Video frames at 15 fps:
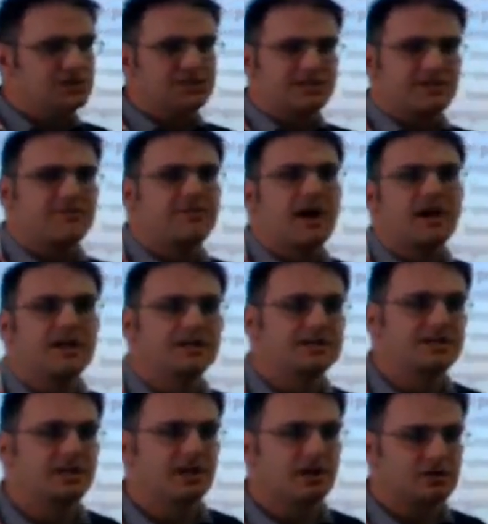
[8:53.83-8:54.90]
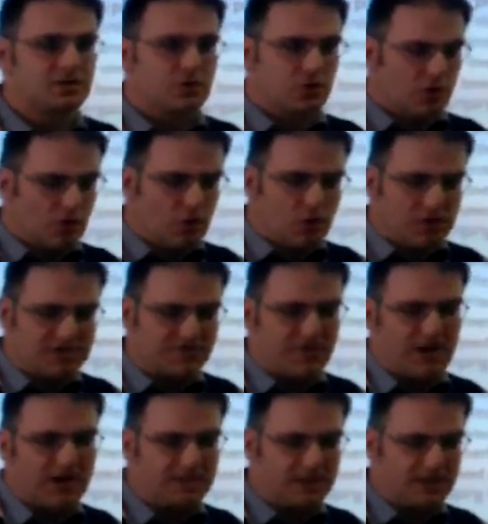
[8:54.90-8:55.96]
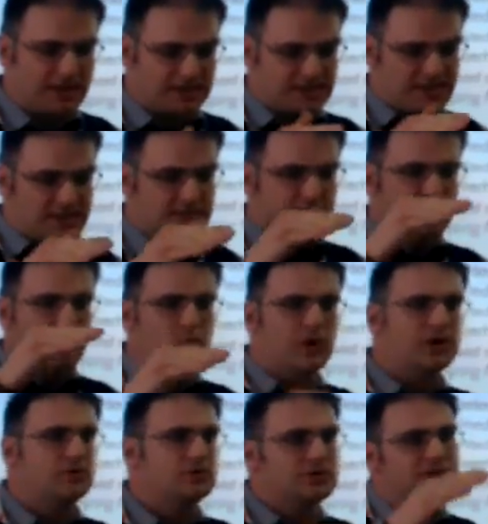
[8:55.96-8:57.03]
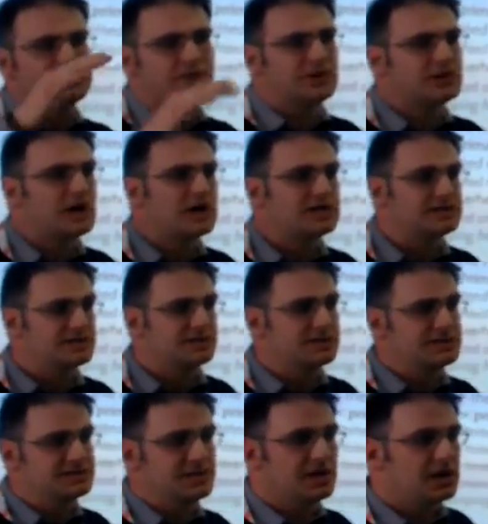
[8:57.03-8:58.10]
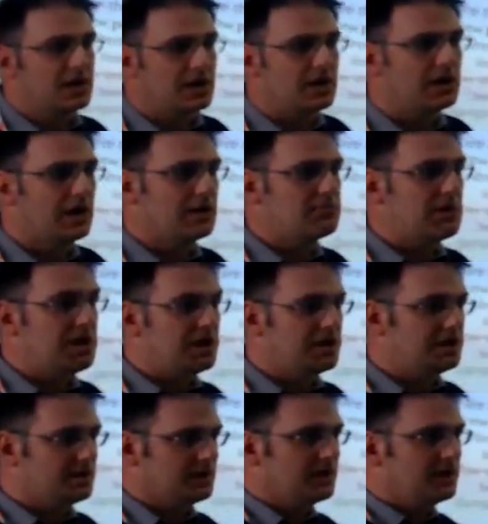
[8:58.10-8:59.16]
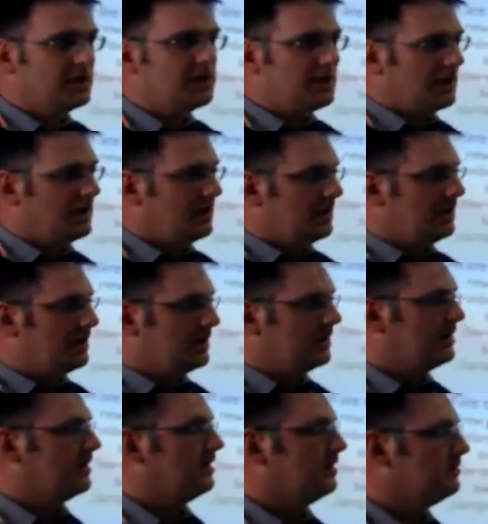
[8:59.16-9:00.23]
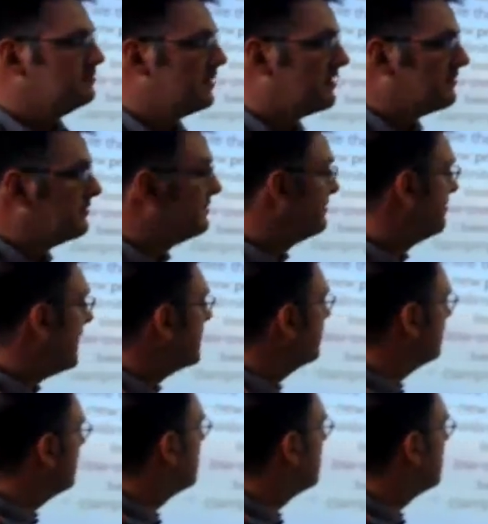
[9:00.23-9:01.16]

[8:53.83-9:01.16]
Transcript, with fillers: this is a finite signal, so you can always find a sensible way to discretize this signal and make it uh, a finite